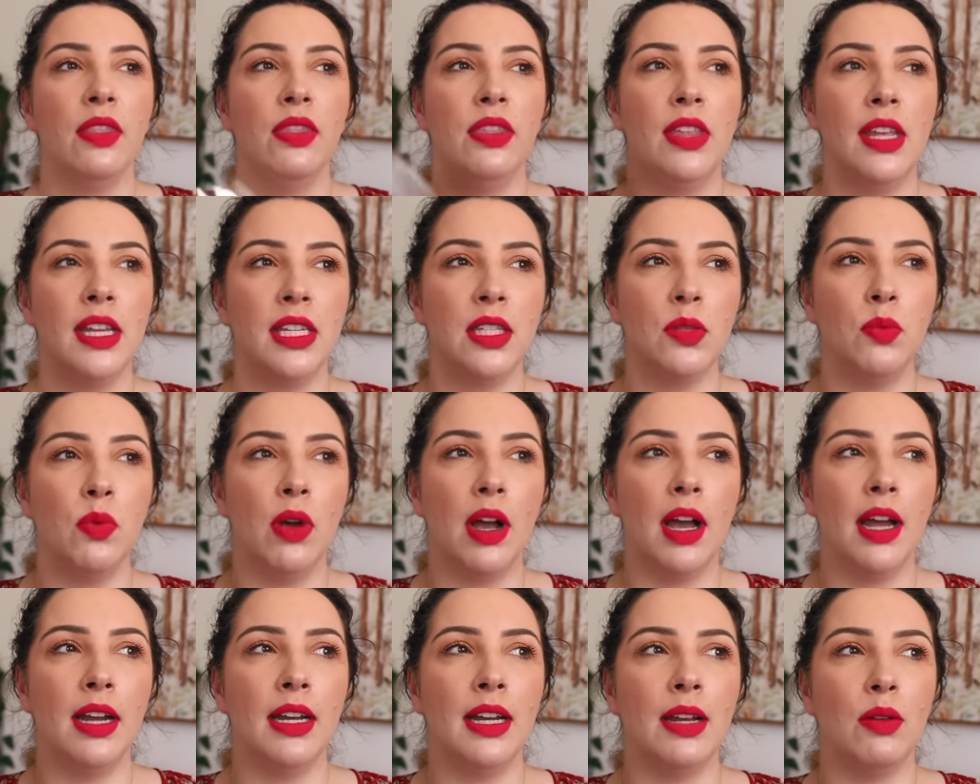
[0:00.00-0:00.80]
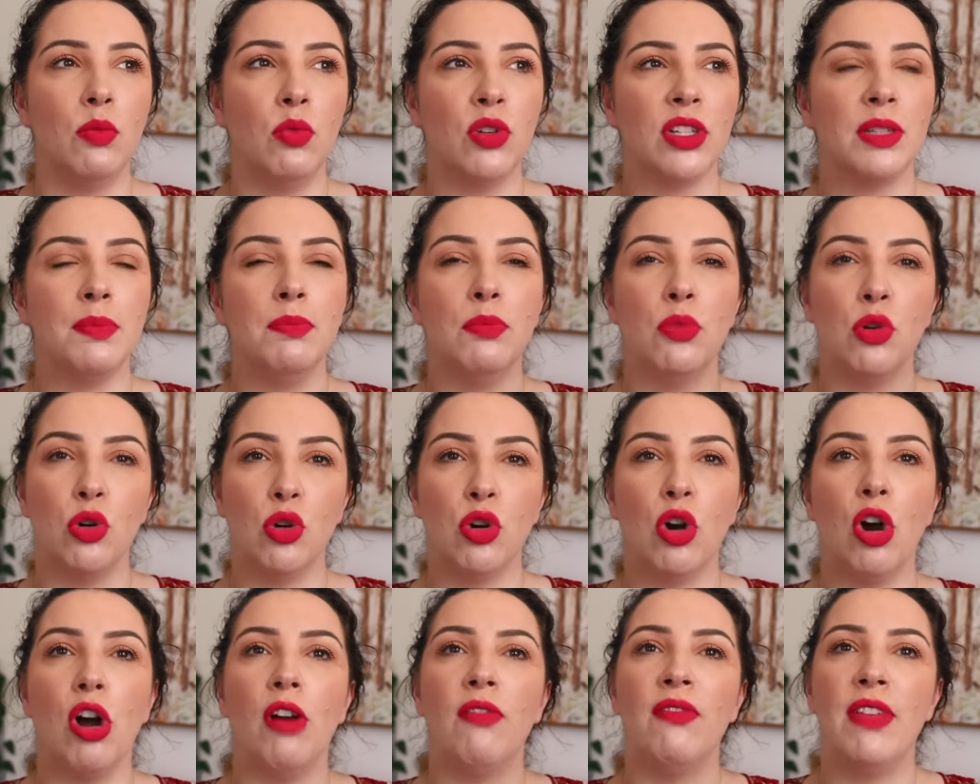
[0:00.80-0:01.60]
This one was
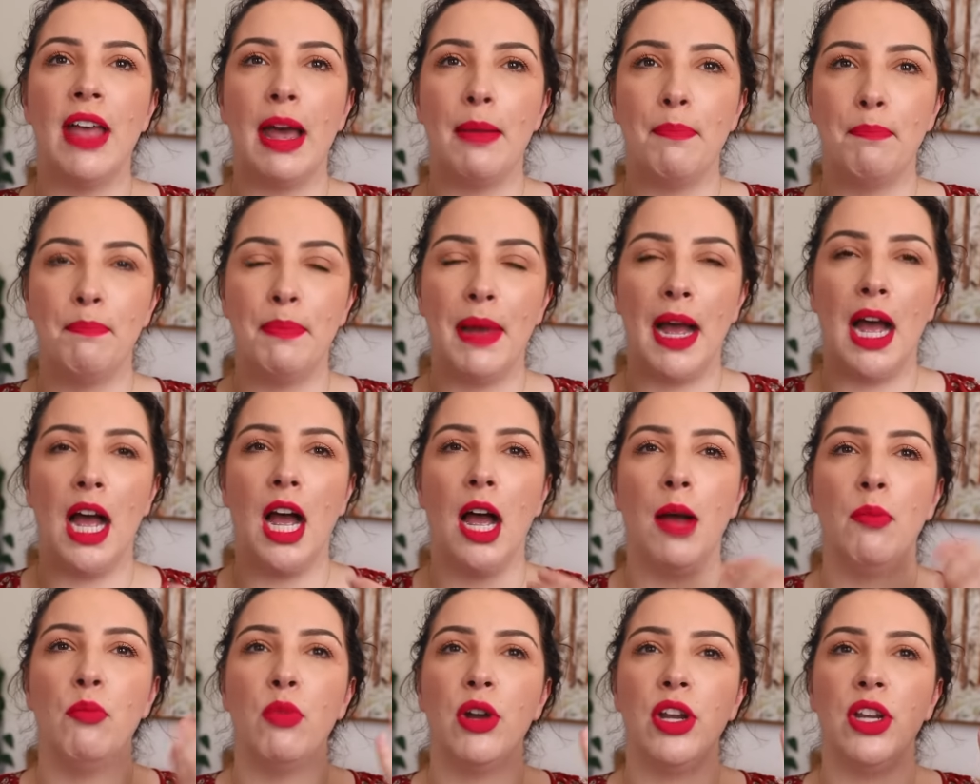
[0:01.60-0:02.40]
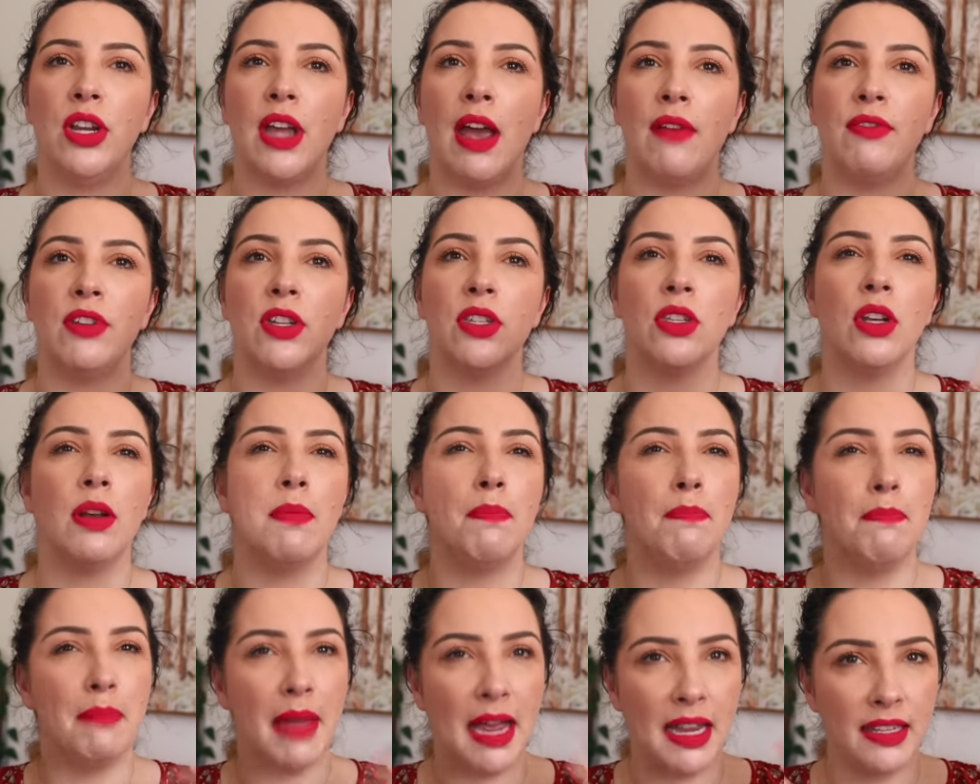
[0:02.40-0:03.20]
more of that balm where you have to sort of
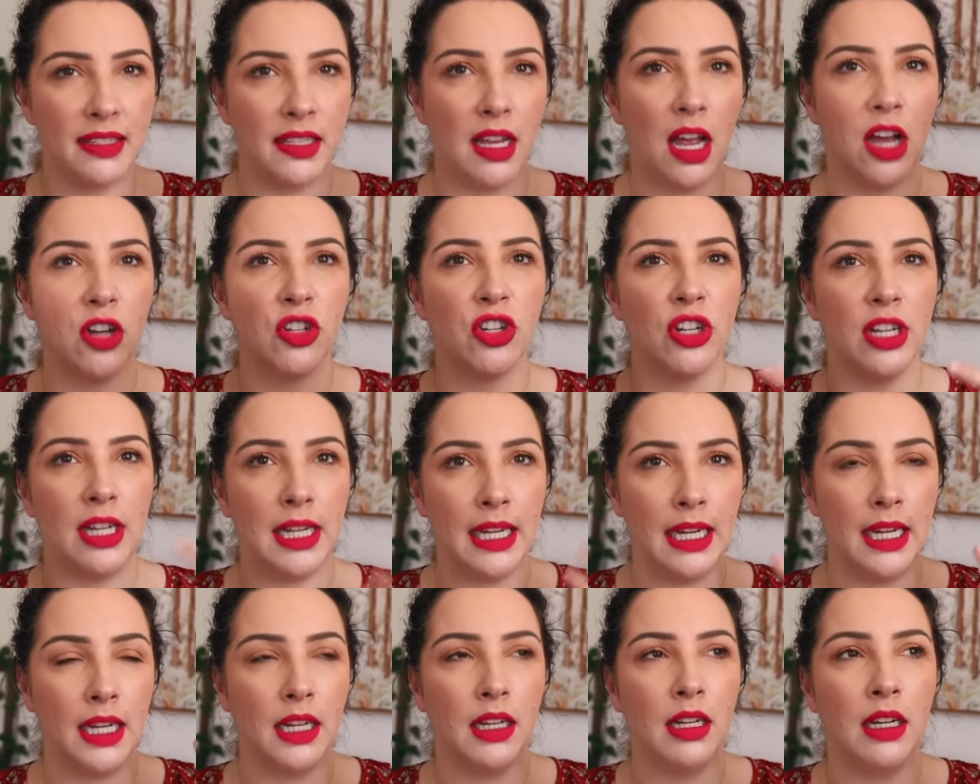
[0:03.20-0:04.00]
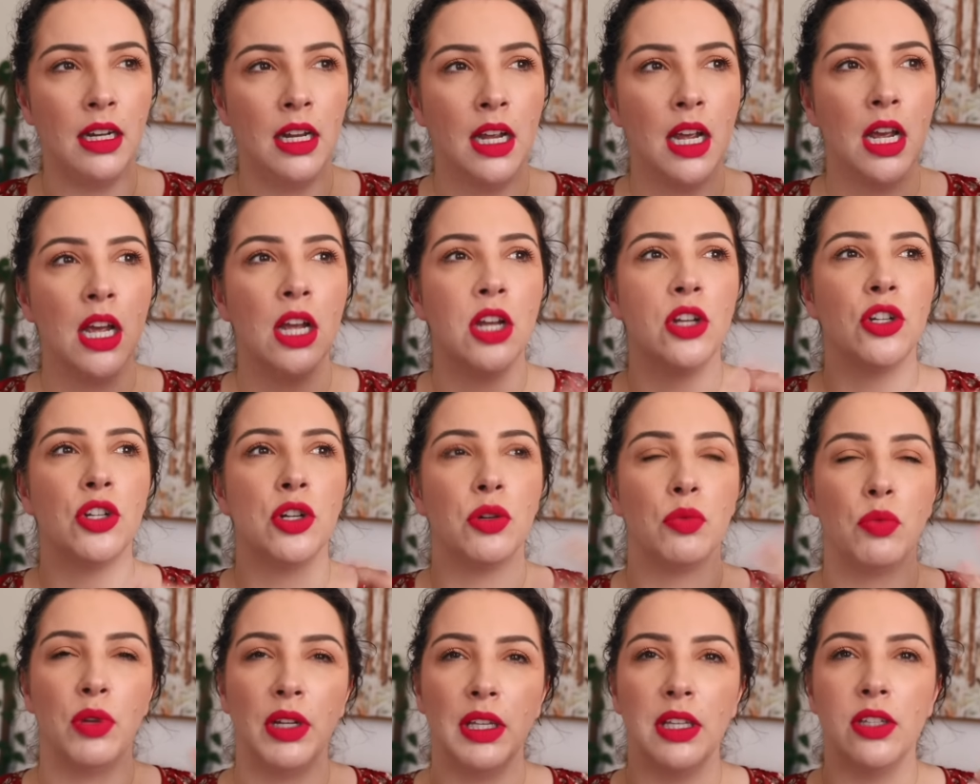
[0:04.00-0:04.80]
massage it in
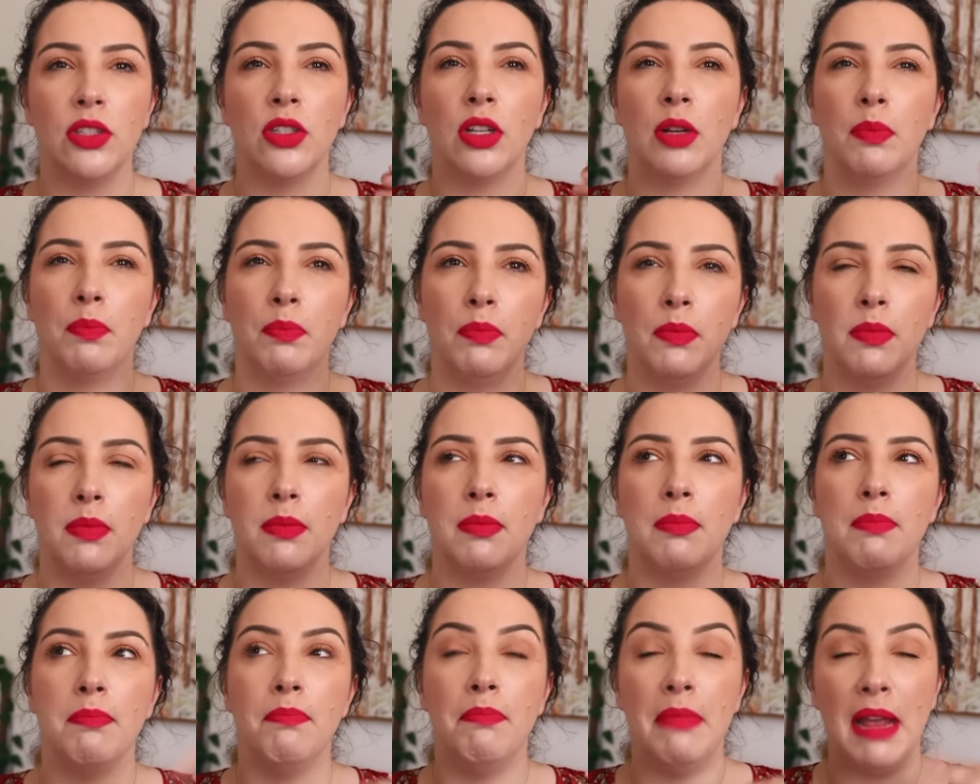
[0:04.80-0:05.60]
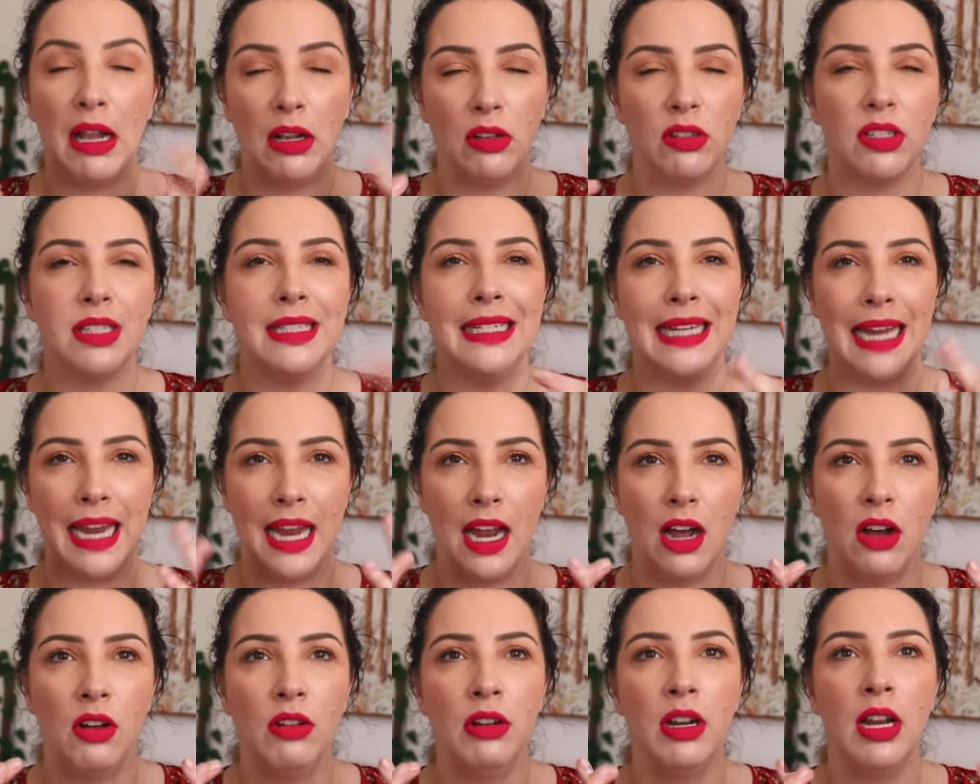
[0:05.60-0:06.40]
to really sort of melt
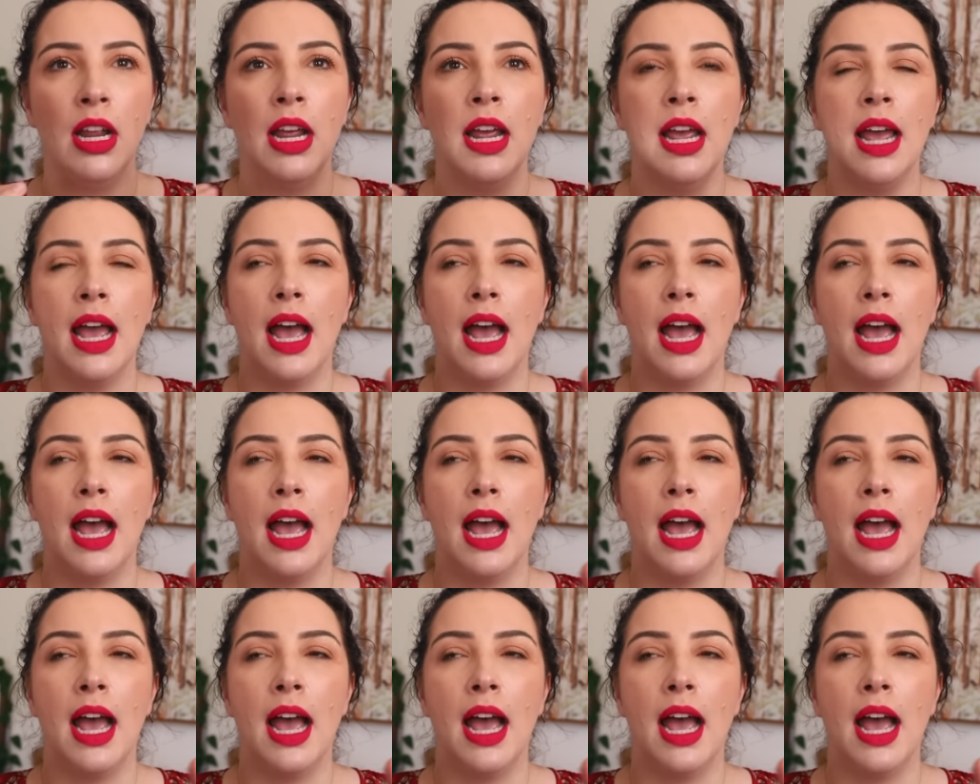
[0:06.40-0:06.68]
down.